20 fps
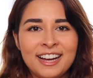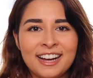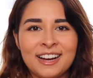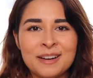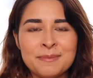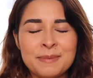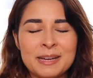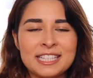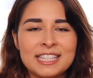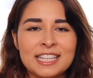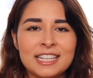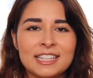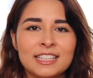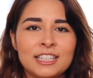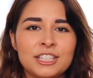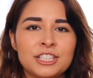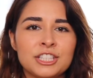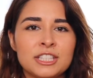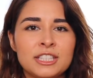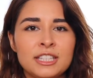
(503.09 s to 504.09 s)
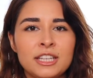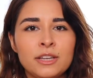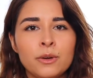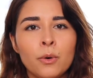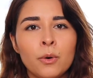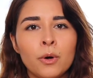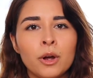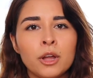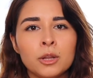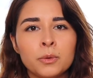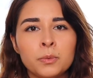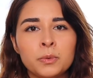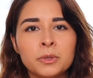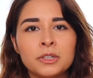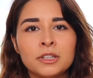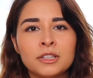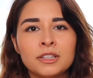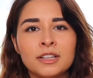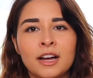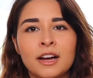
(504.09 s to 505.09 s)
Uh, basically, just the oil
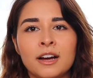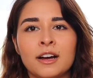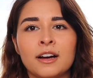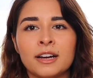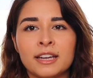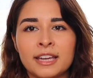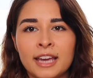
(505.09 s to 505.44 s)
will uh,